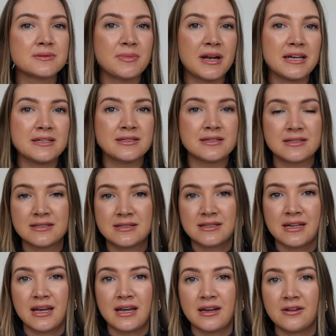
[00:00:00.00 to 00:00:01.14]
blazers
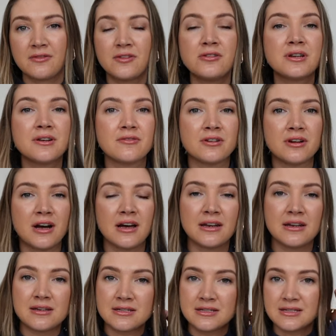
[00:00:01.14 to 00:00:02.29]
in a few different
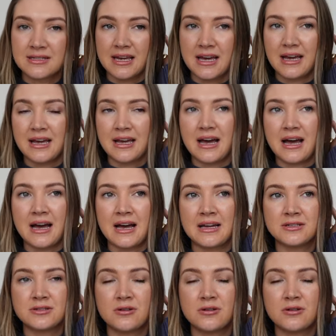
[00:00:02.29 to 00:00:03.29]
colours, and